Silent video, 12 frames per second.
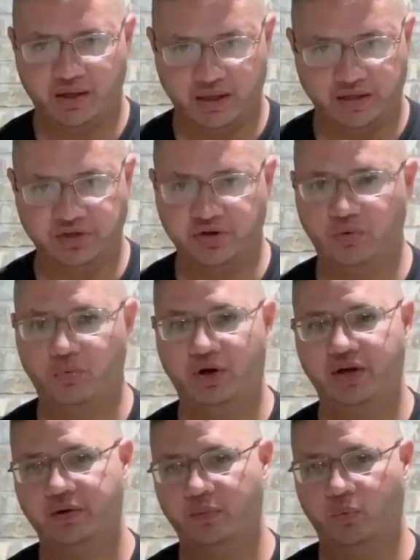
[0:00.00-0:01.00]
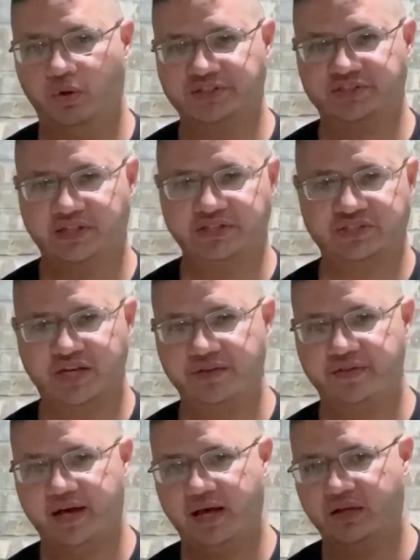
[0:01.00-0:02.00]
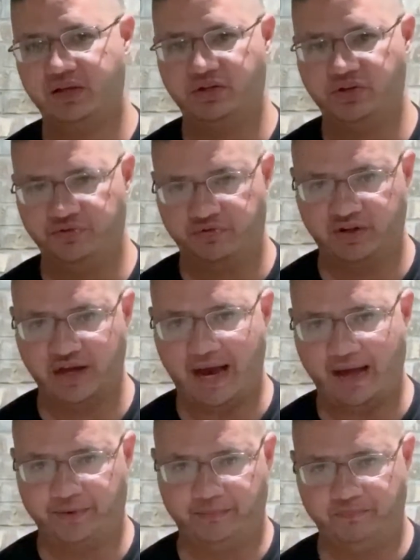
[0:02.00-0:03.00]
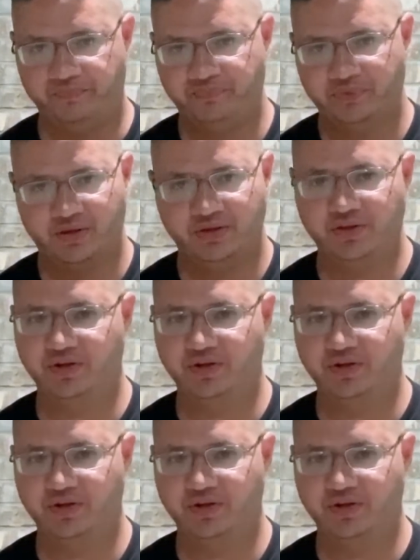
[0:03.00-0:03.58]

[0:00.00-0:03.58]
And you know what? Once they say that, you've got them. You